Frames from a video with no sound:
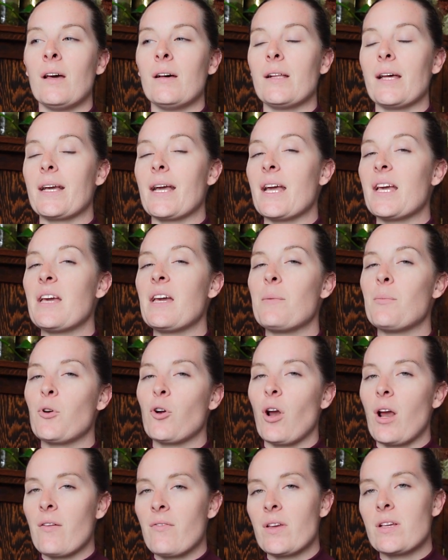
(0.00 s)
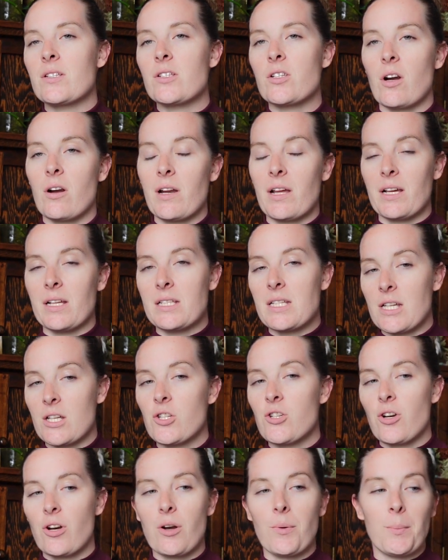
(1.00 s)
like I keep craving starting a
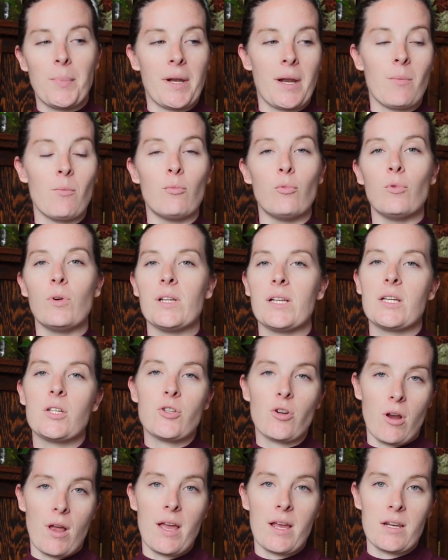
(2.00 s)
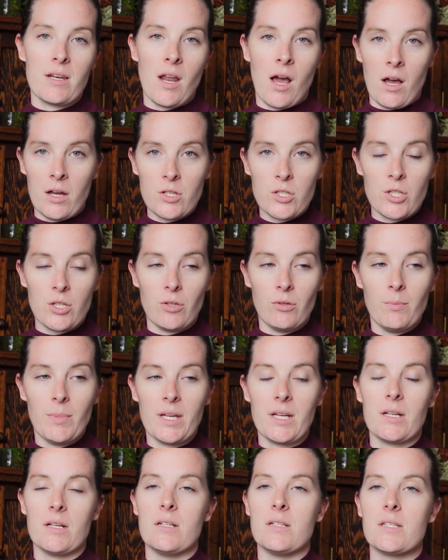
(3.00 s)
t-shirt, but I'm really trying not to
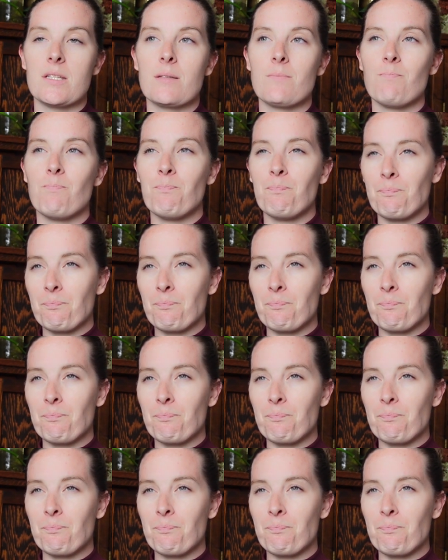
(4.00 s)
because,